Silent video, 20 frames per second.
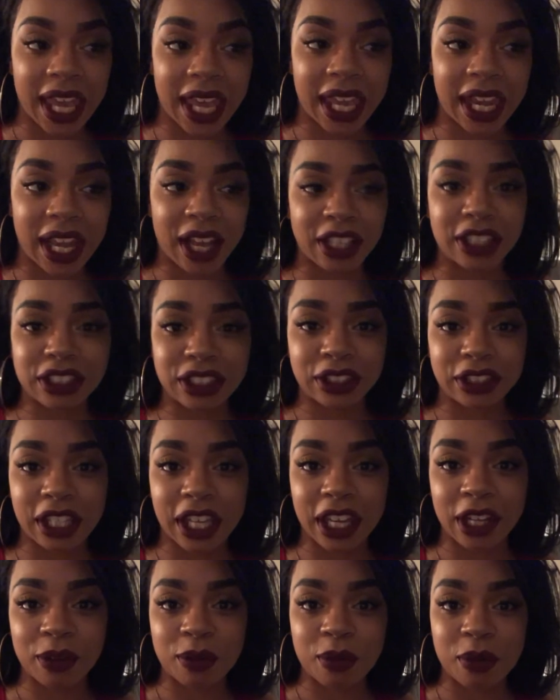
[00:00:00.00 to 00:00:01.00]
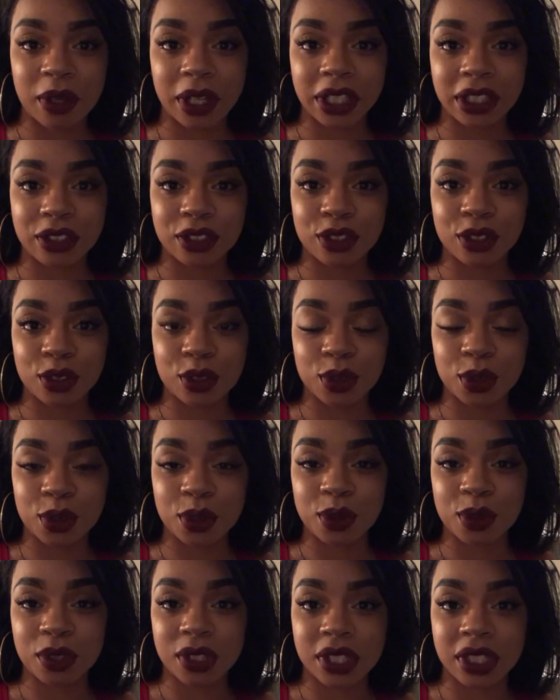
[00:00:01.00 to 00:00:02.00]
And I just kind of wanted
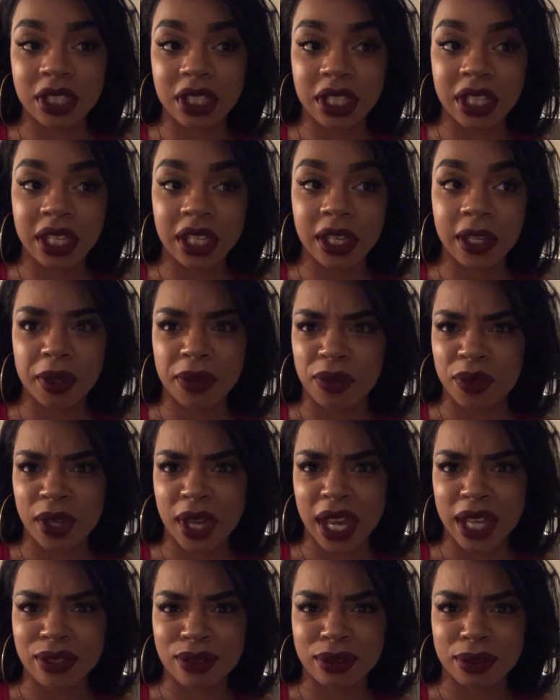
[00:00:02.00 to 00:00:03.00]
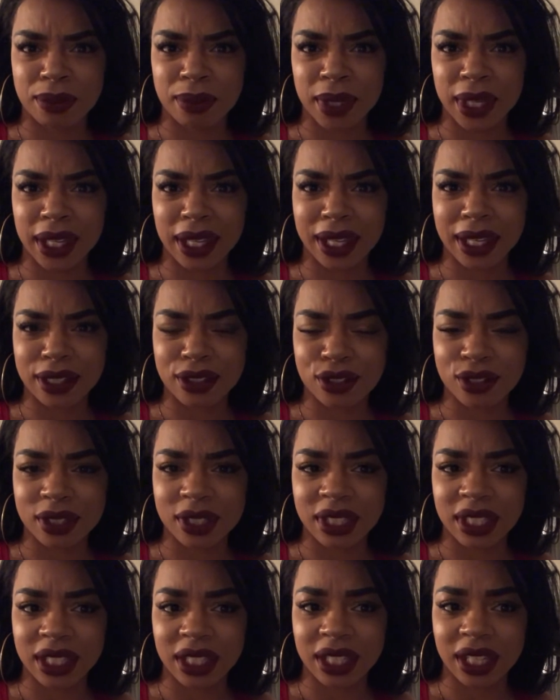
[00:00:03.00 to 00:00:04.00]
to see if you guys would be
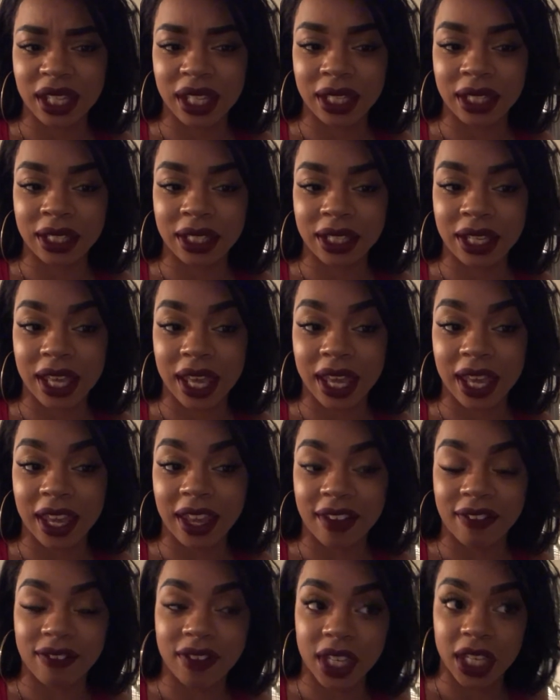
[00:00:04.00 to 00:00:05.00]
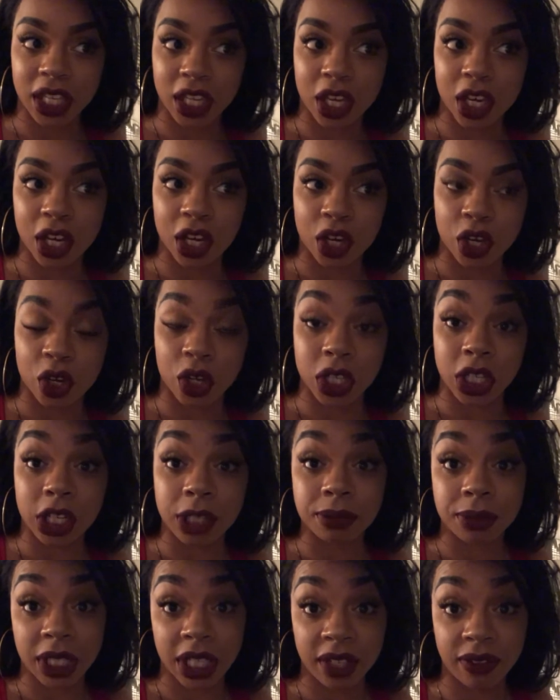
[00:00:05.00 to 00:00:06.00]
interested in a video, an
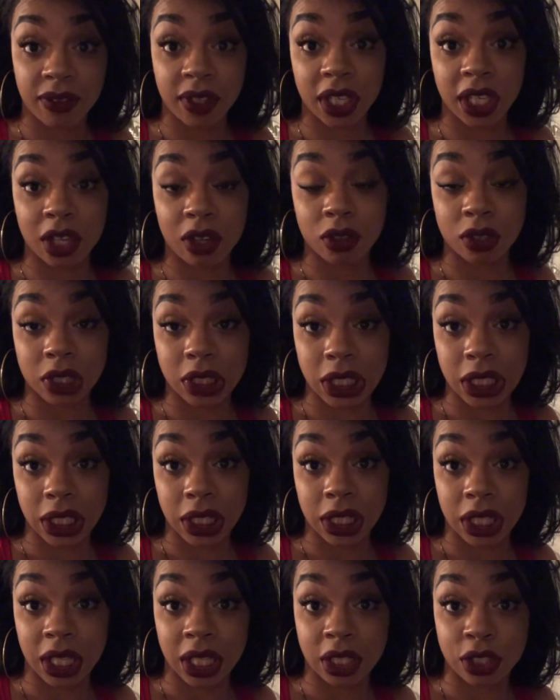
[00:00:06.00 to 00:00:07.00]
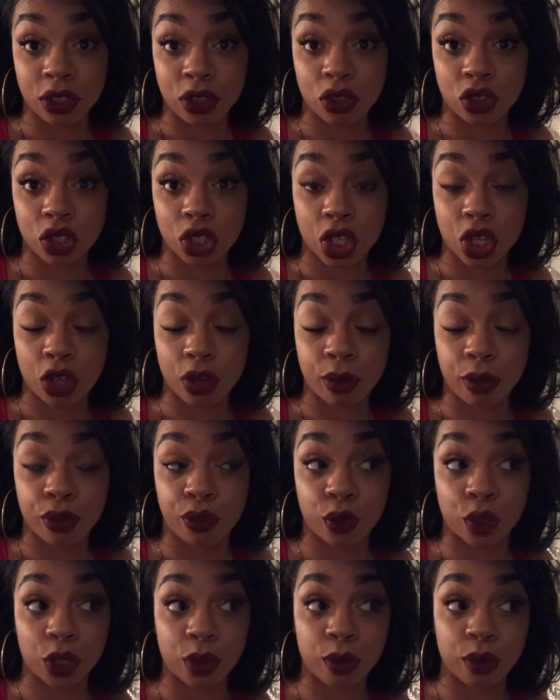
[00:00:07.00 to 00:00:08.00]
updated video on ten things you should know
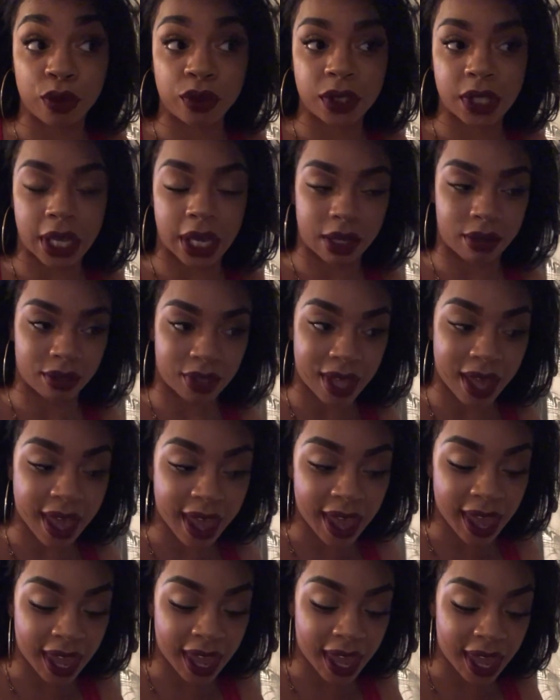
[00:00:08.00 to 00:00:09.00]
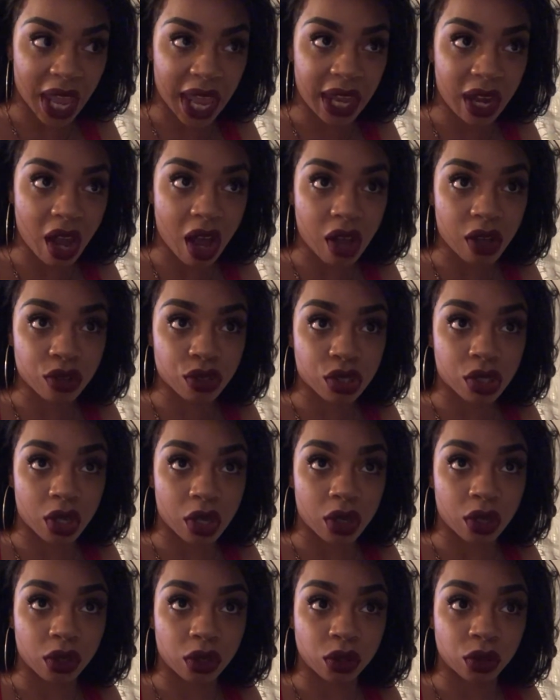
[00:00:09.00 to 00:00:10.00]
before you move to L A. And
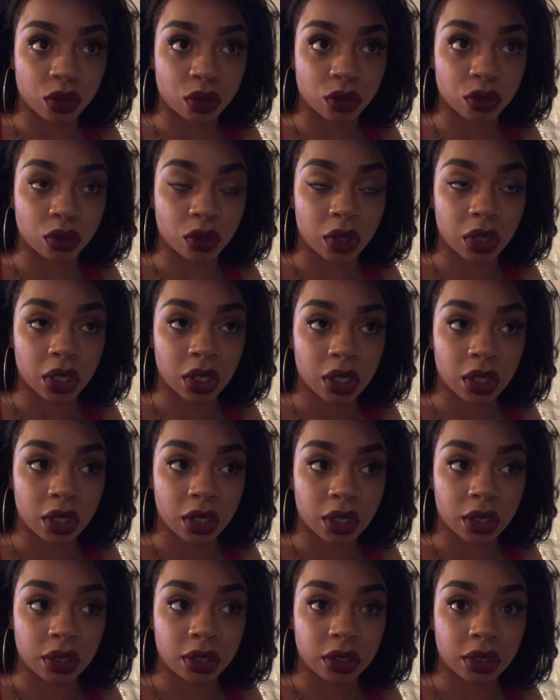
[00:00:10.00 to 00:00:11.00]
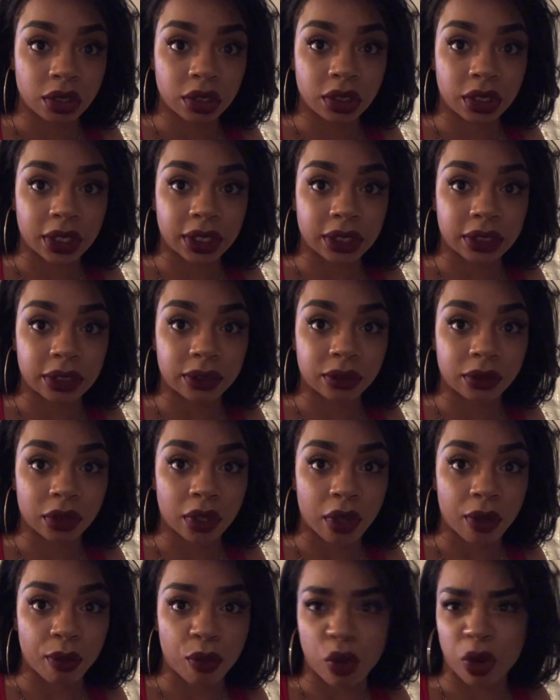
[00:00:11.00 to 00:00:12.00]
also just
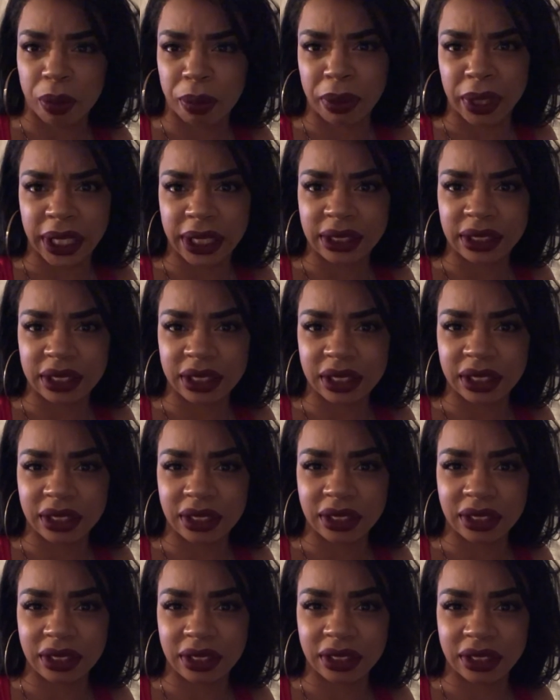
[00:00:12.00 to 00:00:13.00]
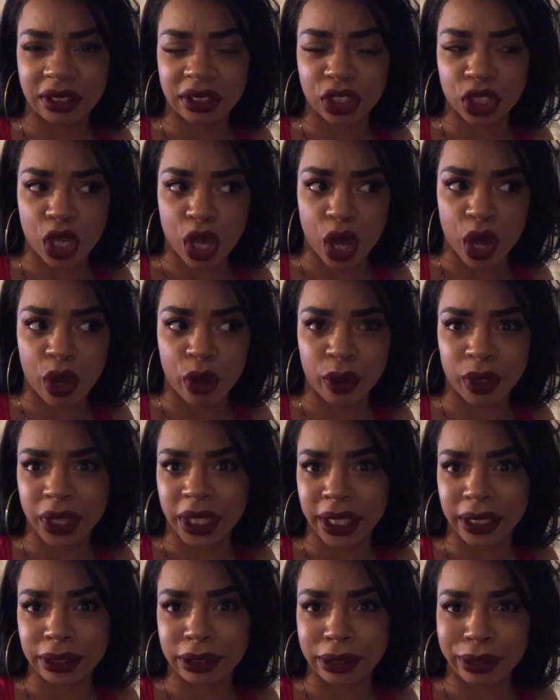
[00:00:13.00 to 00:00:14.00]
more places to go and
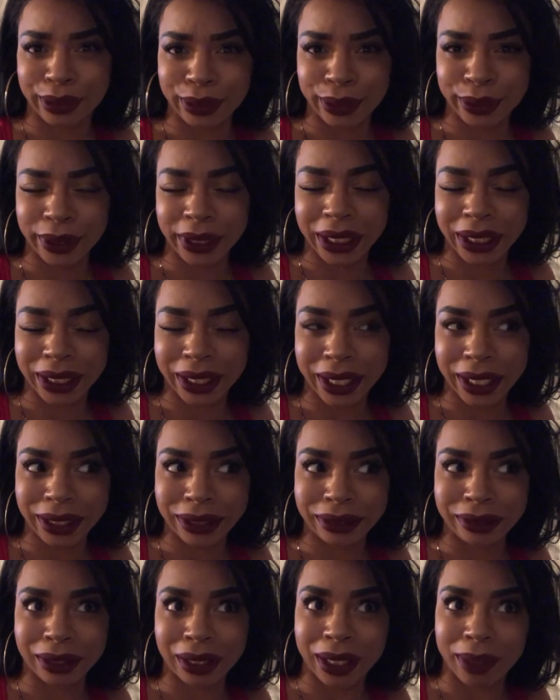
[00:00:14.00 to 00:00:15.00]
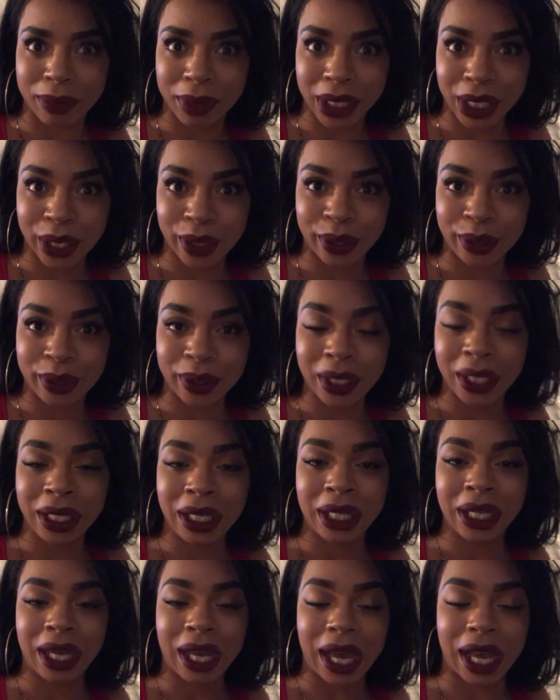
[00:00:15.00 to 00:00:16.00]
things to do in L A. So let me know.
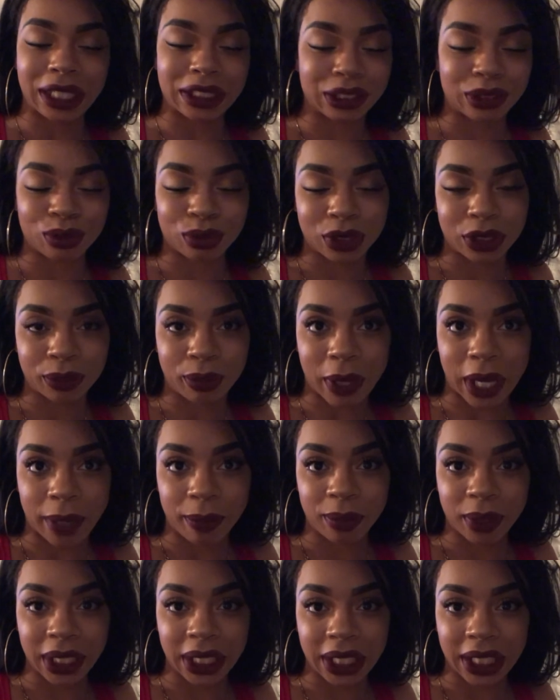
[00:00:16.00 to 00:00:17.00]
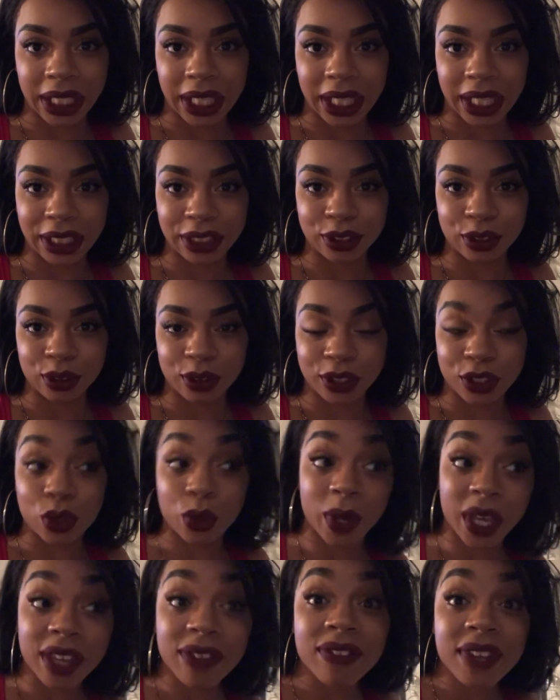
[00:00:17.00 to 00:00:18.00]
I just want to pop in and do this
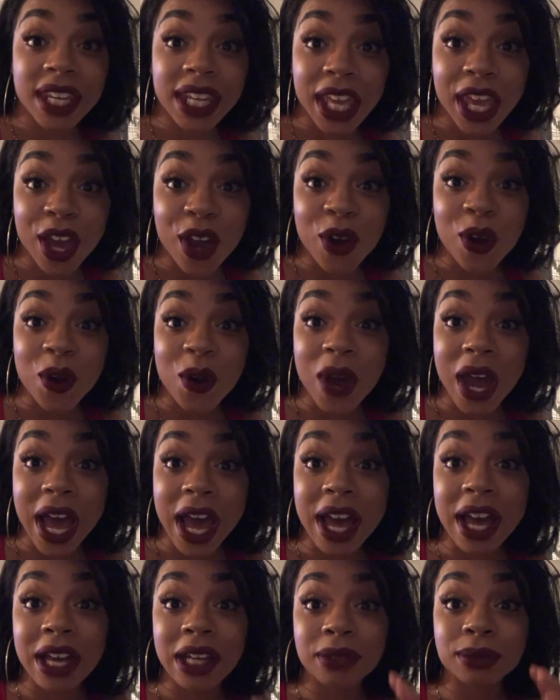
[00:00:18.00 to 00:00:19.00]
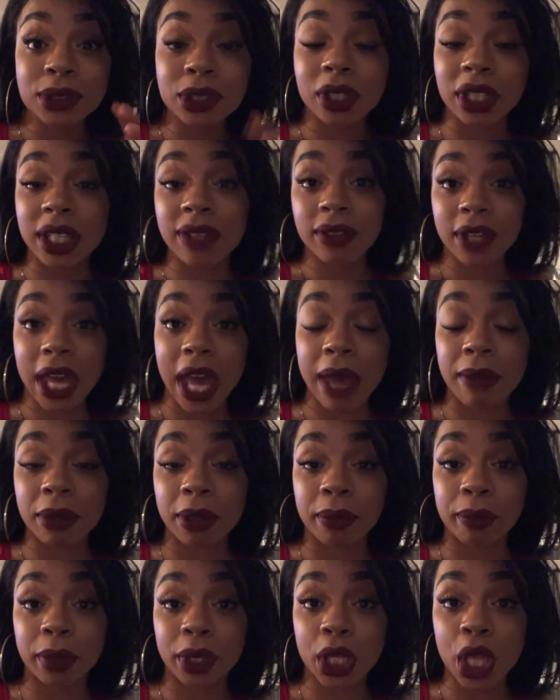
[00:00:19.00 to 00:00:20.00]
quick video. Um, so leave a
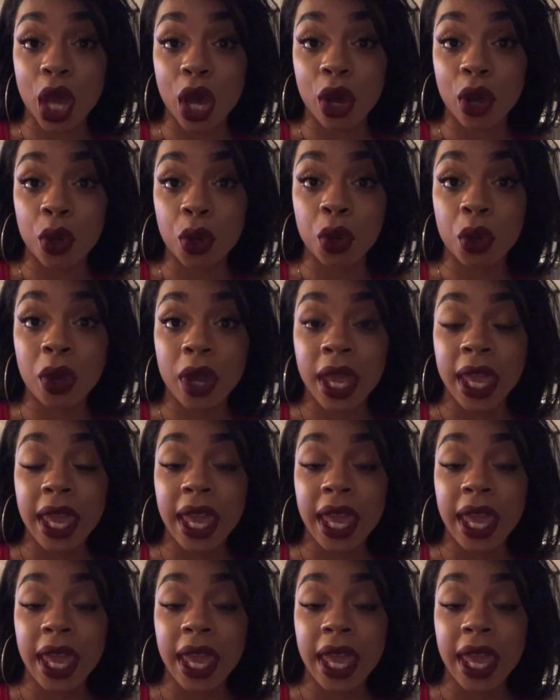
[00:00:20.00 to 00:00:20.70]
comment below